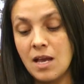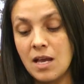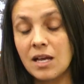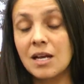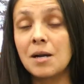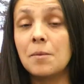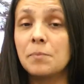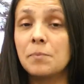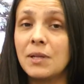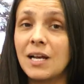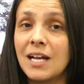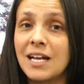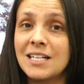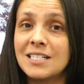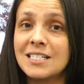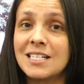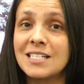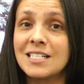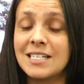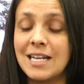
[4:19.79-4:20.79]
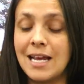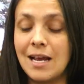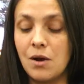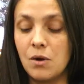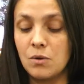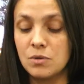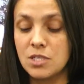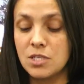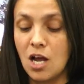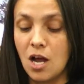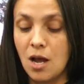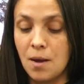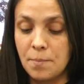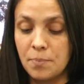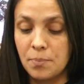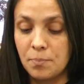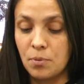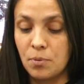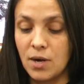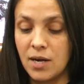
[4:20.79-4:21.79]
Compliance is now
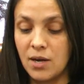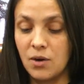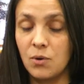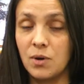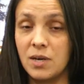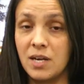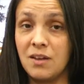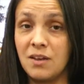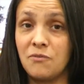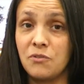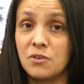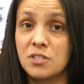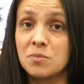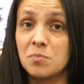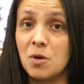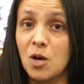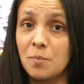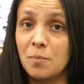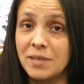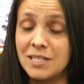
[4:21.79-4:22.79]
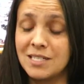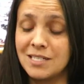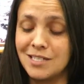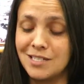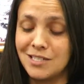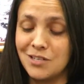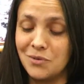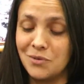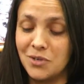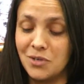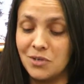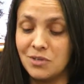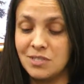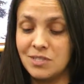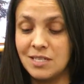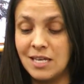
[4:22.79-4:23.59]
top priority for small business owners,